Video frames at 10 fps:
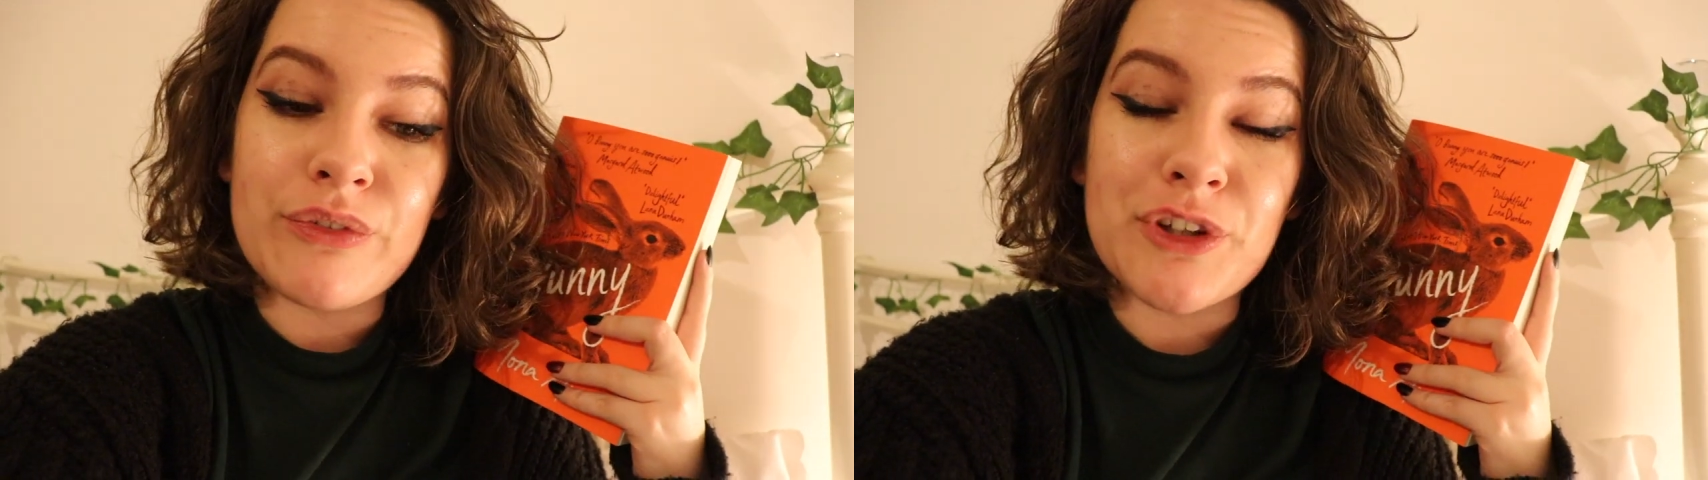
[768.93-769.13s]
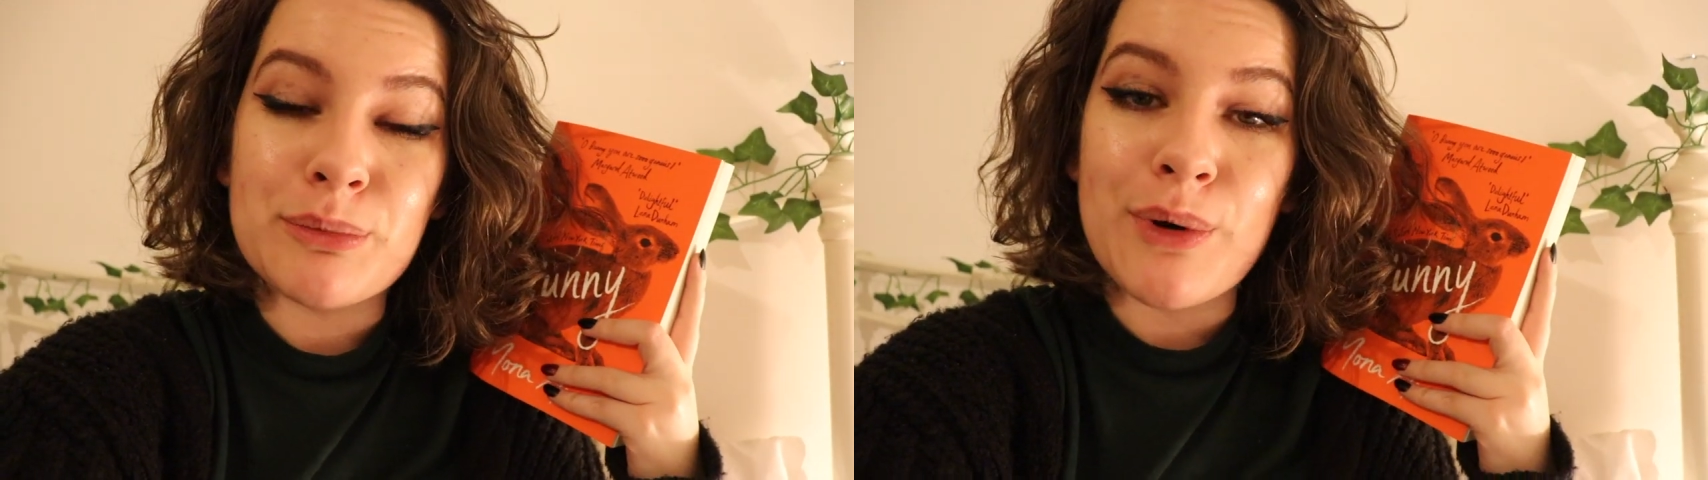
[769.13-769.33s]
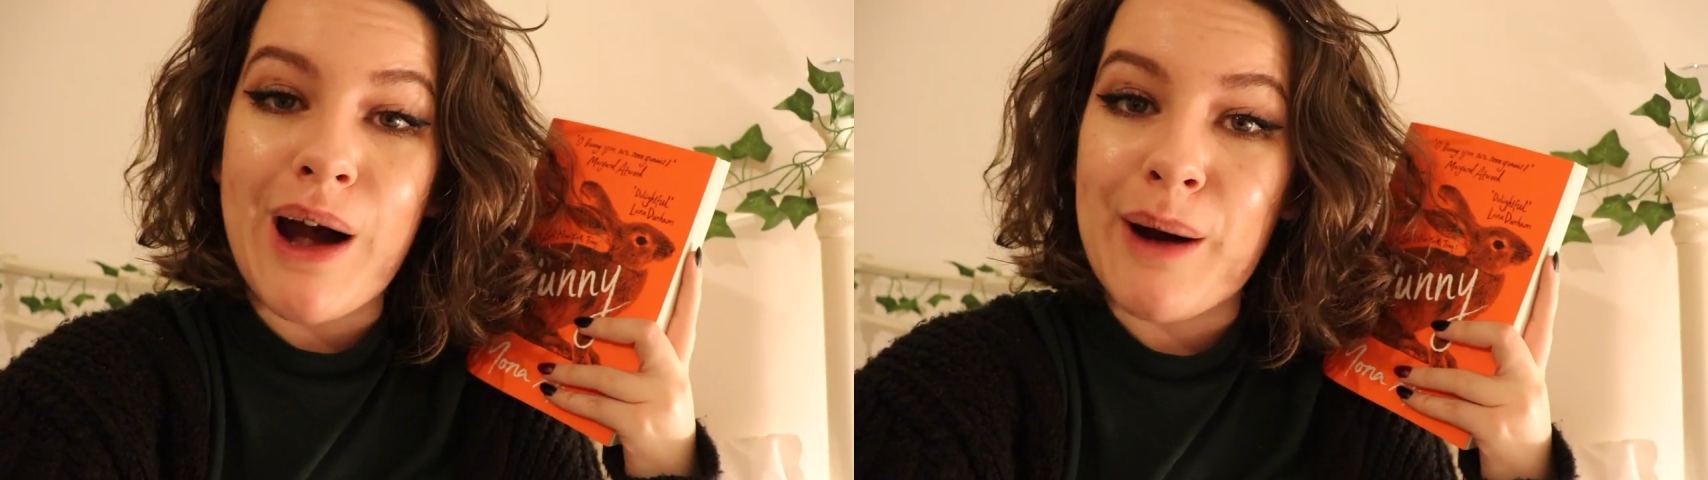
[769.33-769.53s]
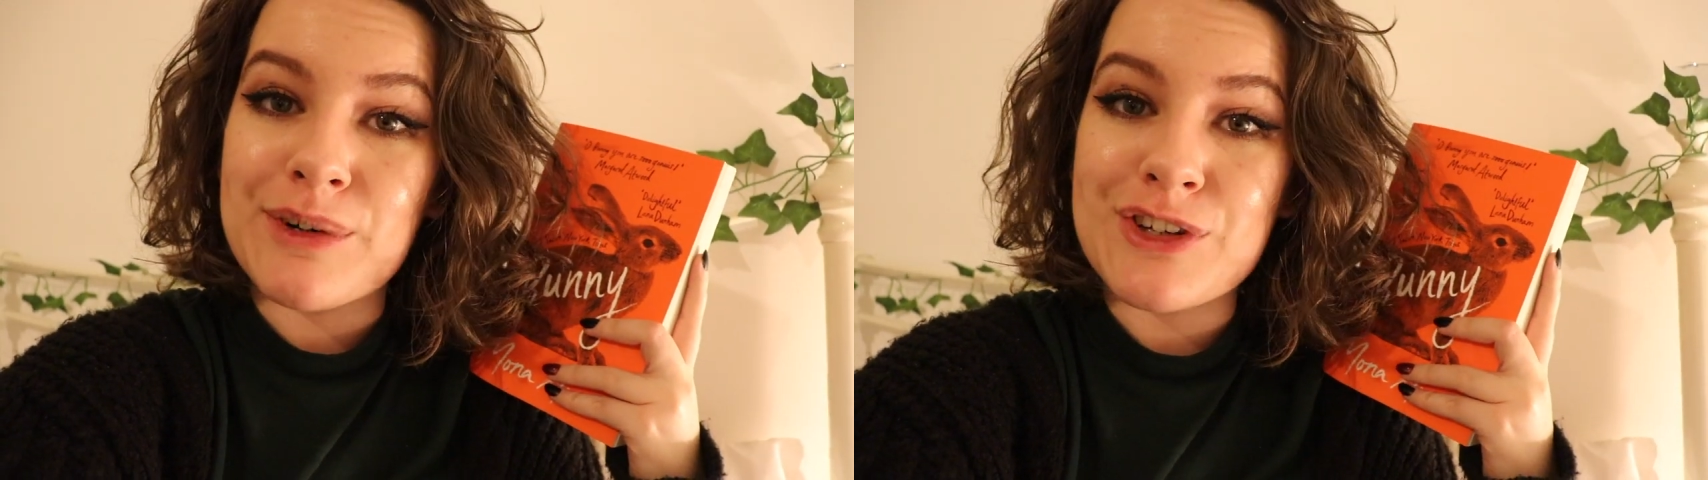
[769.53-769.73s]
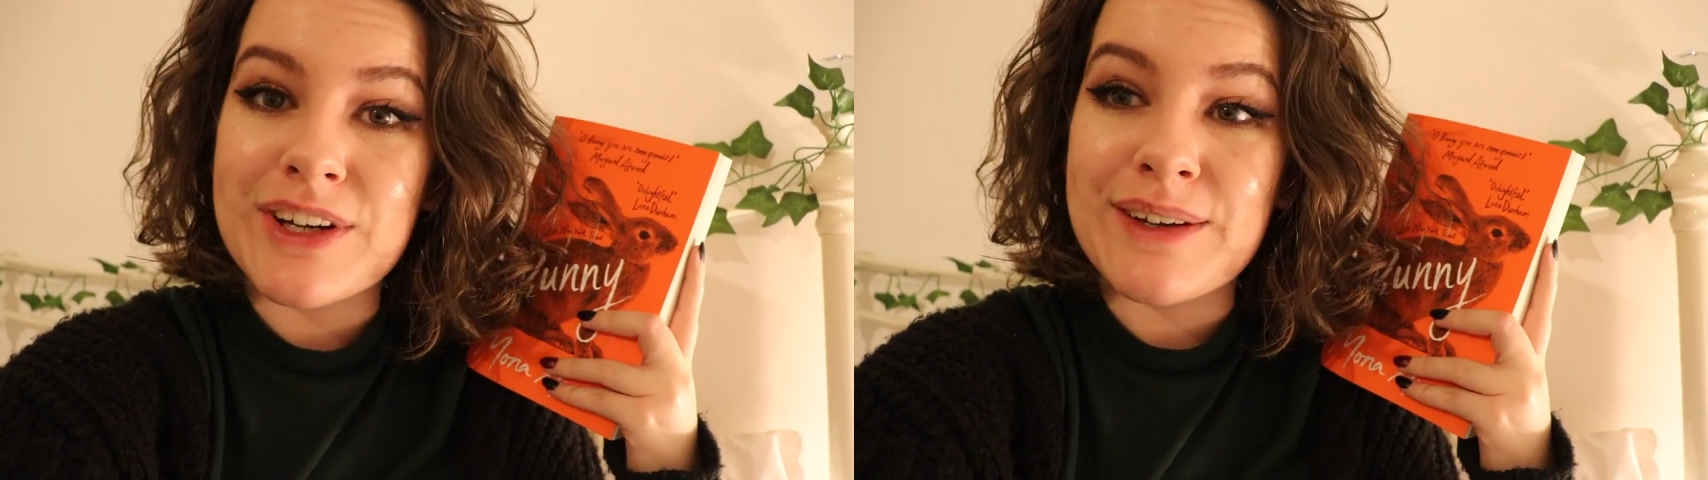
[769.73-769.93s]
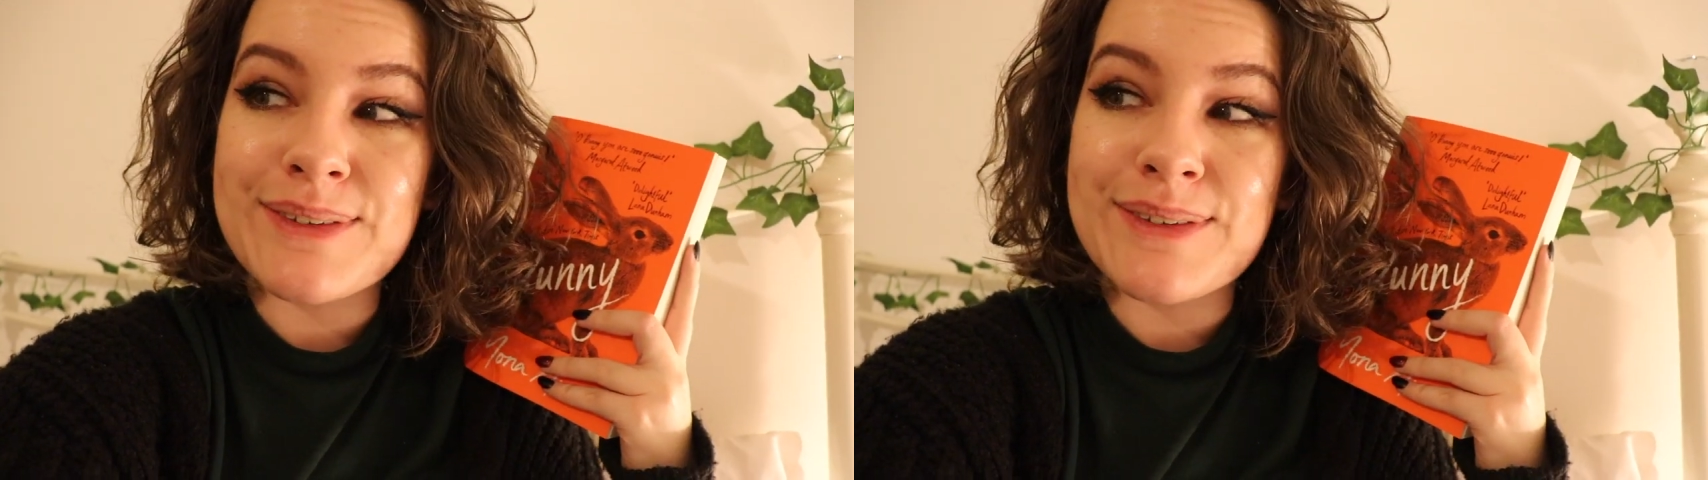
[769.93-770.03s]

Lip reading: a few more hours yet.